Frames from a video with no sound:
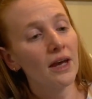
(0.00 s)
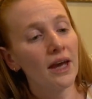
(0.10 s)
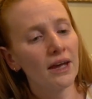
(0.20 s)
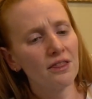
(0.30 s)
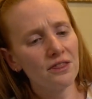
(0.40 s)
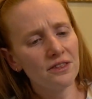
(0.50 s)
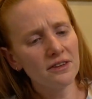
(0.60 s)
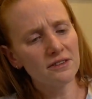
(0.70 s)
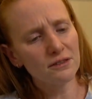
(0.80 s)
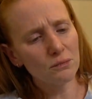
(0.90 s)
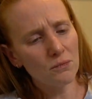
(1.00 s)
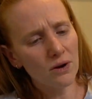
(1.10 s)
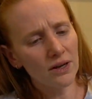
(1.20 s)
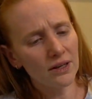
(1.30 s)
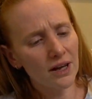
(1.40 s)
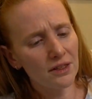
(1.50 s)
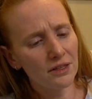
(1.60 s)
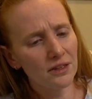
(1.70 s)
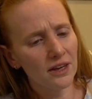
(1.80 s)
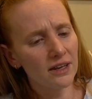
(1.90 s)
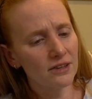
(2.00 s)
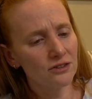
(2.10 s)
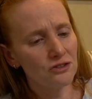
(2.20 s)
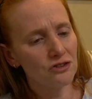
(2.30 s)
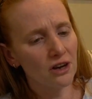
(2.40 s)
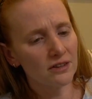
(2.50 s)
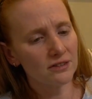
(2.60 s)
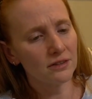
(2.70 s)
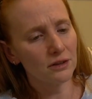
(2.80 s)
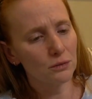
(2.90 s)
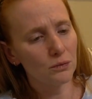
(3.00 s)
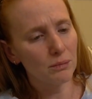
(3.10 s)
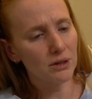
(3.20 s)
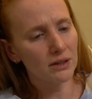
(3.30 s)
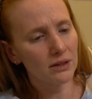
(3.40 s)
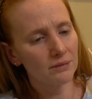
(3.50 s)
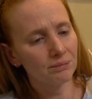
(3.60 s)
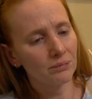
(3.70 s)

And this one I think is just Little Women.